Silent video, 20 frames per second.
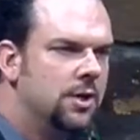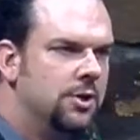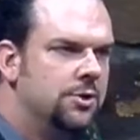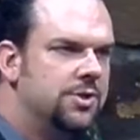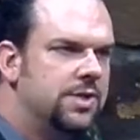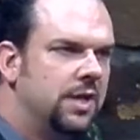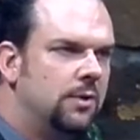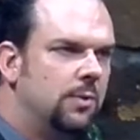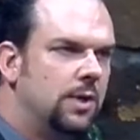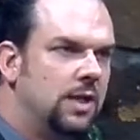You
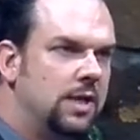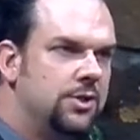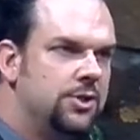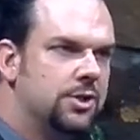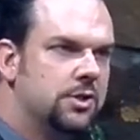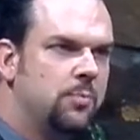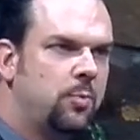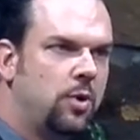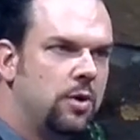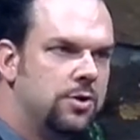see,
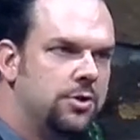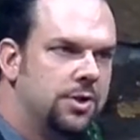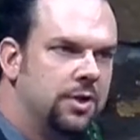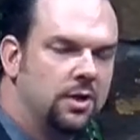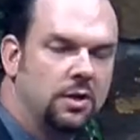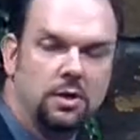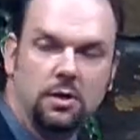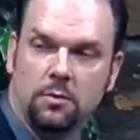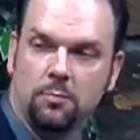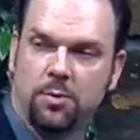religious
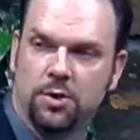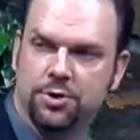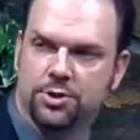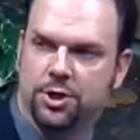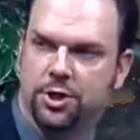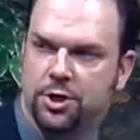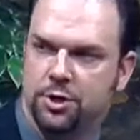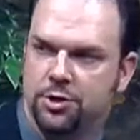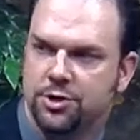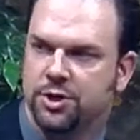person,
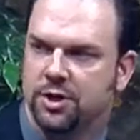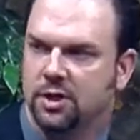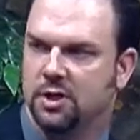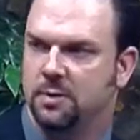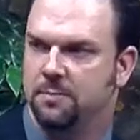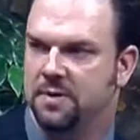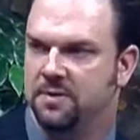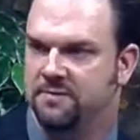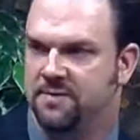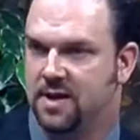persecution
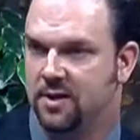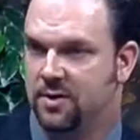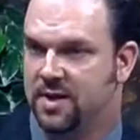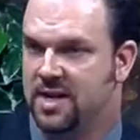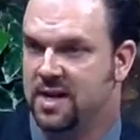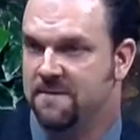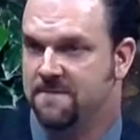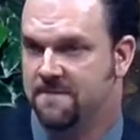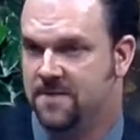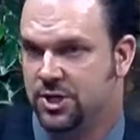can be
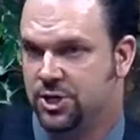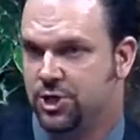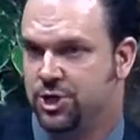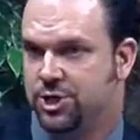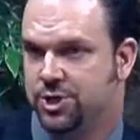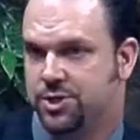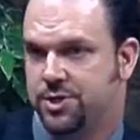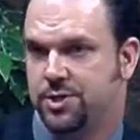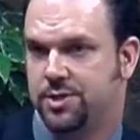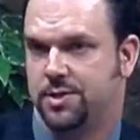very
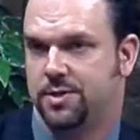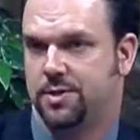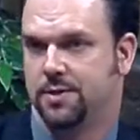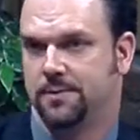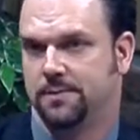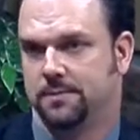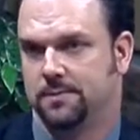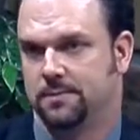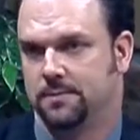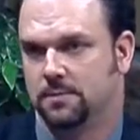vicious.
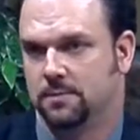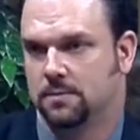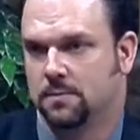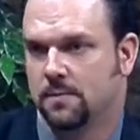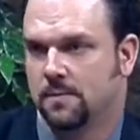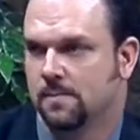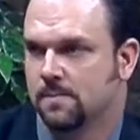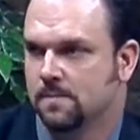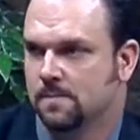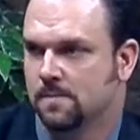
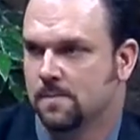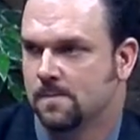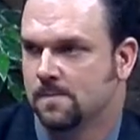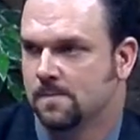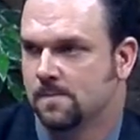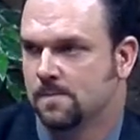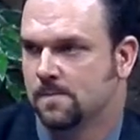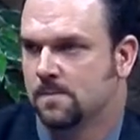Yeah.